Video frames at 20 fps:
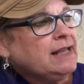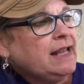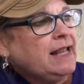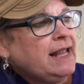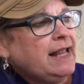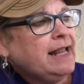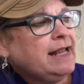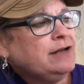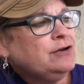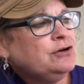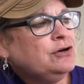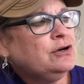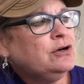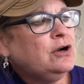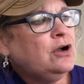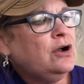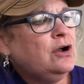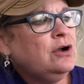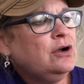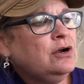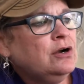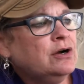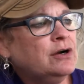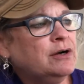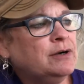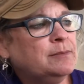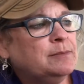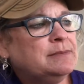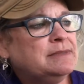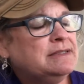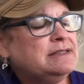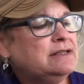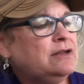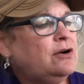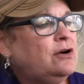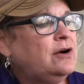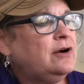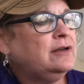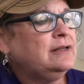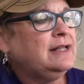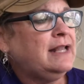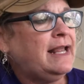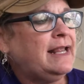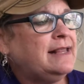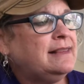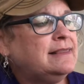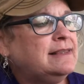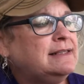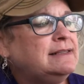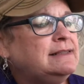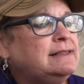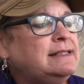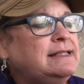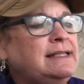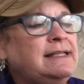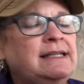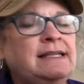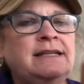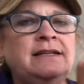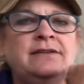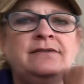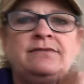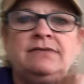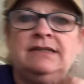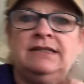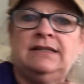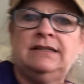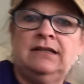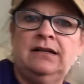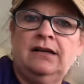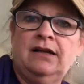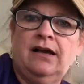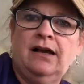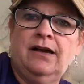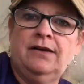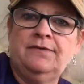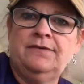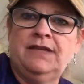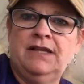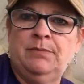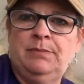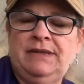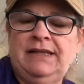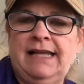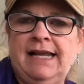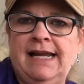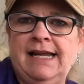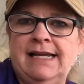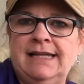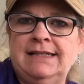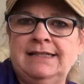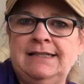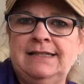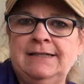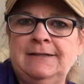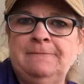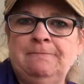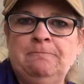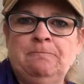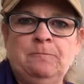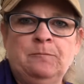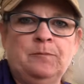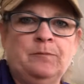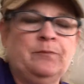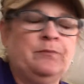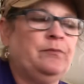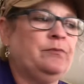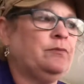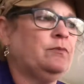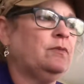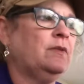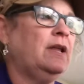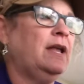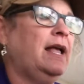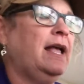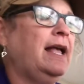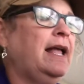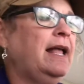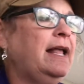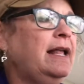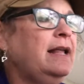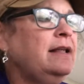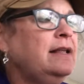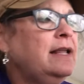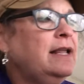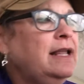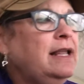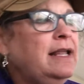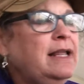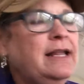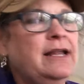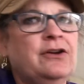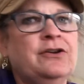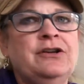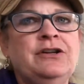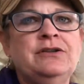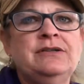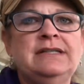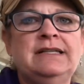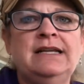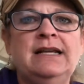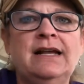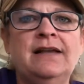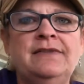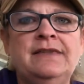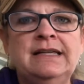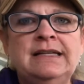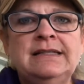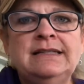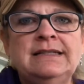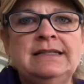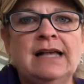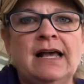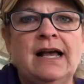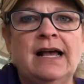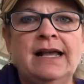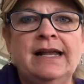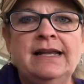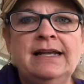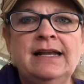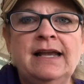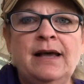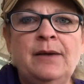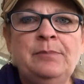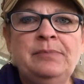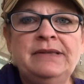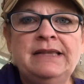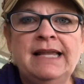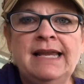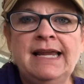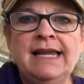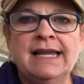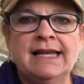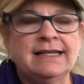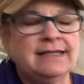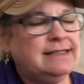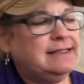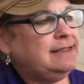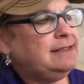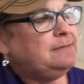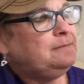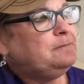and her arms are like the leaves of the plant. Okay? Here you see on this side a plant.